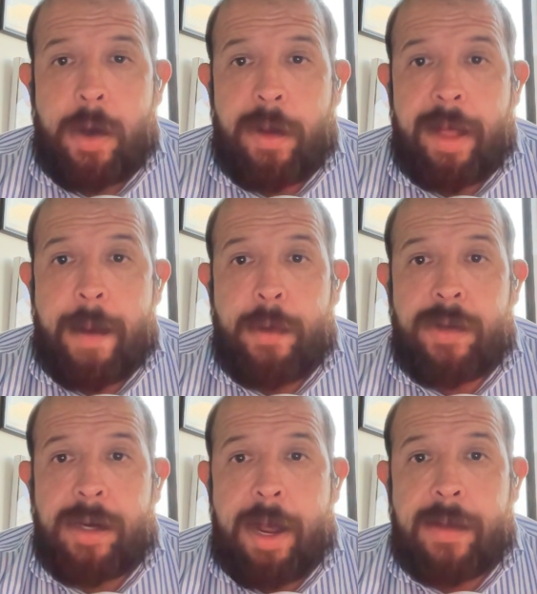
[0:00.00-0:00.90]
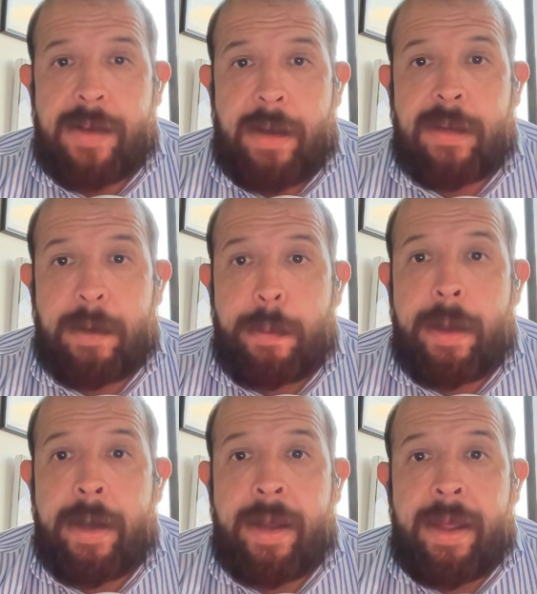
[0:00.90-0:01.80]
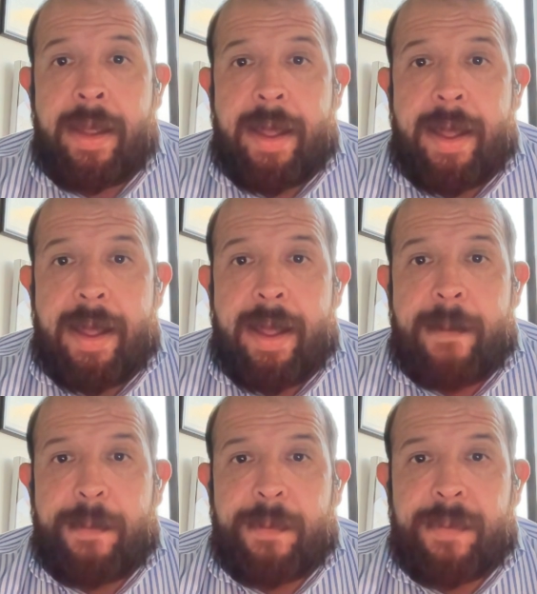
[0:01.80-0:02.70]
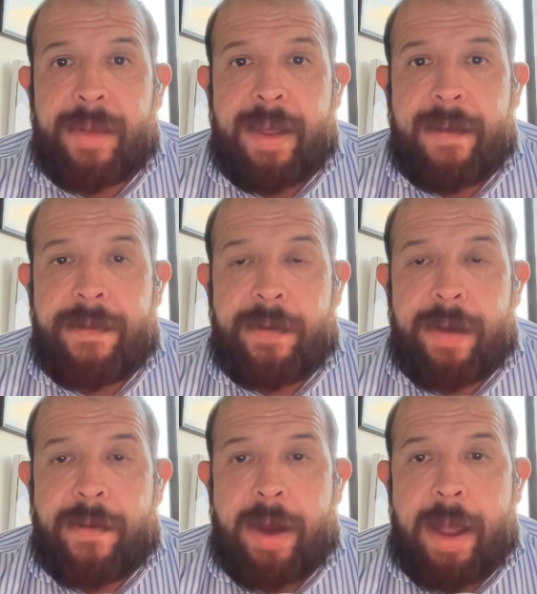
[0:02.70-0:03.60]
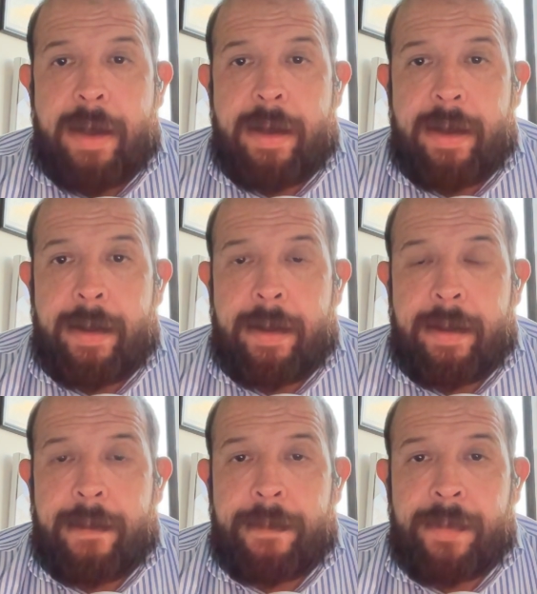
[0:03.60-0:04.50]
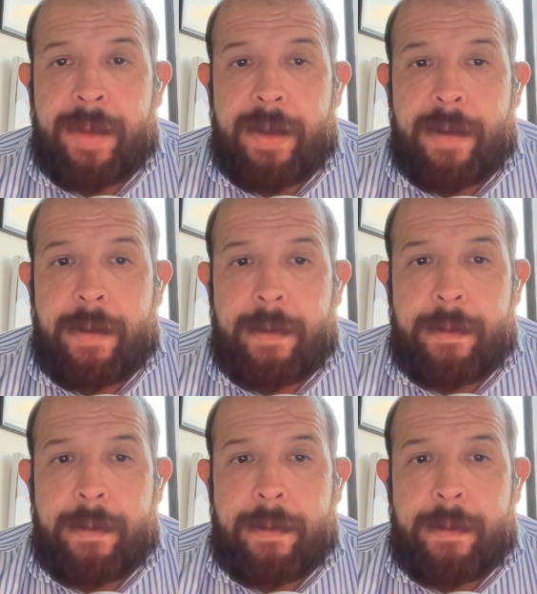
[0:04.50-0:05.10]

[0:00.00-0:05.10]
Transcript: glamorous and not sexy, but if you've ever had the